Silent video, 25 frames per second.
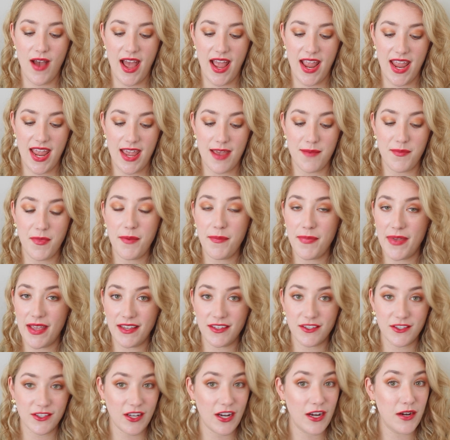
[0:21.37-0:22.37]
I am a
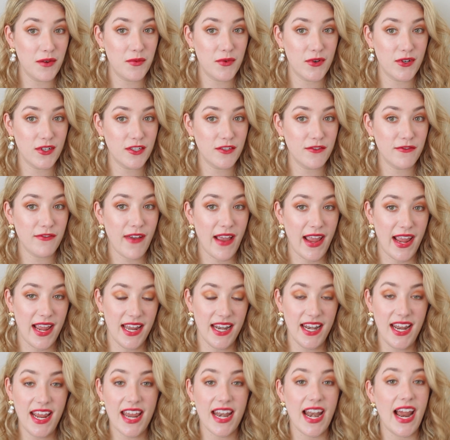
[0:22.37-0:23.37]
big Star Wars
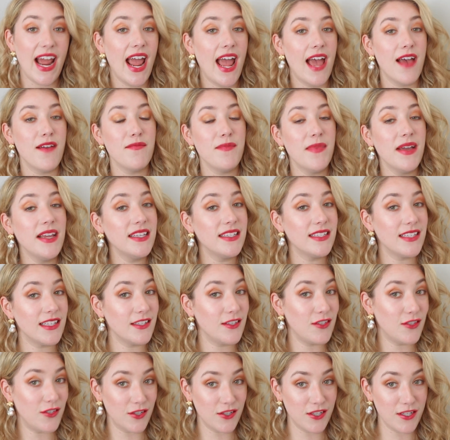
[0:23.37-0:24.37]
fan, and I have my
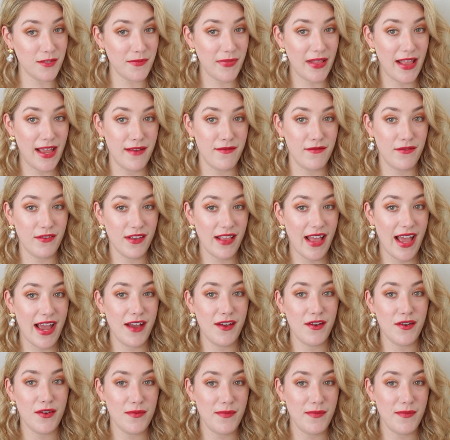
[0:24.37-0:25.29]
sister to blame for that,